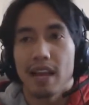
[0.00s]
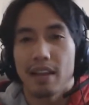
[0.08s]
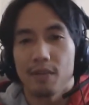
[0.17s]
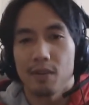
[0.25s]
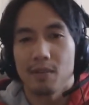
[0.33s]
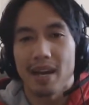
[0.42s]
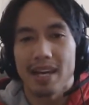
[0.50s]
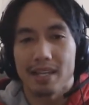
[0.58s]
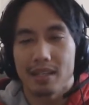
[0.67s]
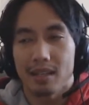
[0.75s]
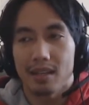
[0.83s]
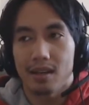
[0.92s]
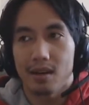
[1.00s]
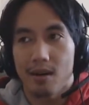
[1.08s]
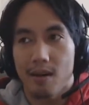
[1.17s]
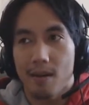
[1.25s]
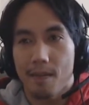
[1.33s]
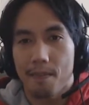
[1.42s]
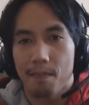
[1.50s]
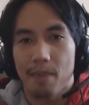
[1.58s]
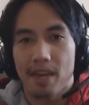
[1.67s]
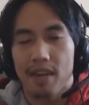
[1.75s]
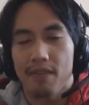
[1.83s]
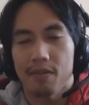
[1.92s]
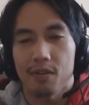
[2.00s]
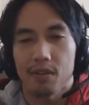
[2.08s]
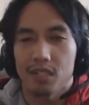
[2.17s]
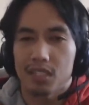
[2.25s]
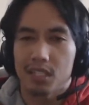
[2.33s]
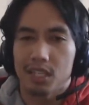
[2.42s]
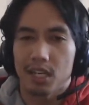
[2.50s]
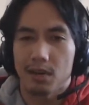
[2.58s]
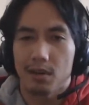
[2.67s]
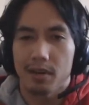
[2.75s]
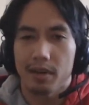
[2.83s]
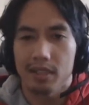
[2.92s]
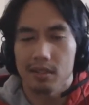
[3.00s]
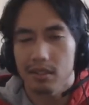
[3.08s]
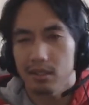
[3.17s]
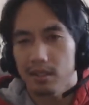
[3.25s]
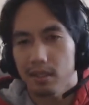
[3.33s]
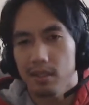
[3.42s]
feel my effort deteriorates